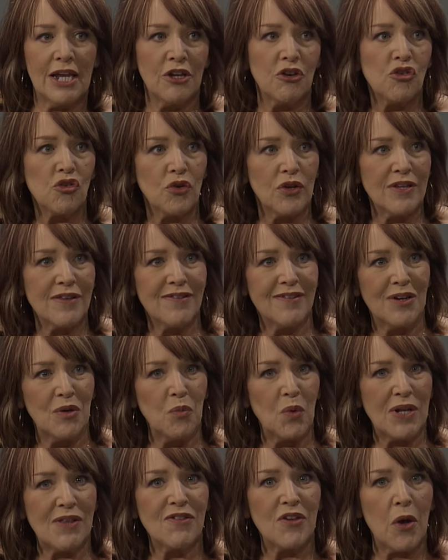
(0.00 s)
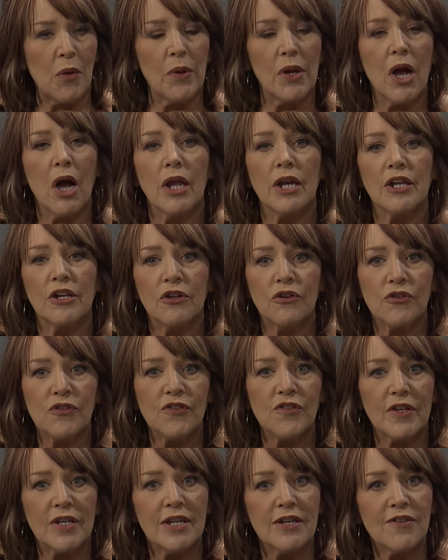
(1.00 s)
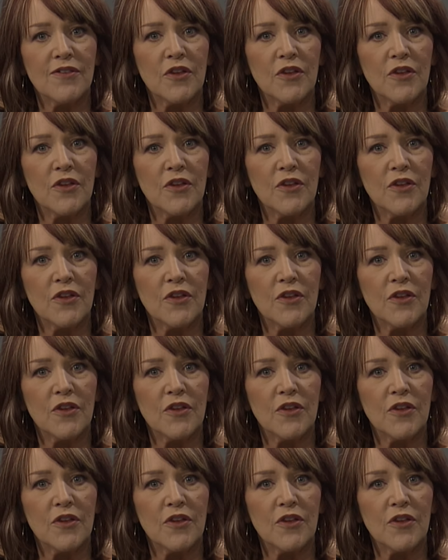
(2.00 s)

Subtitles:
interest in what's going on in your city.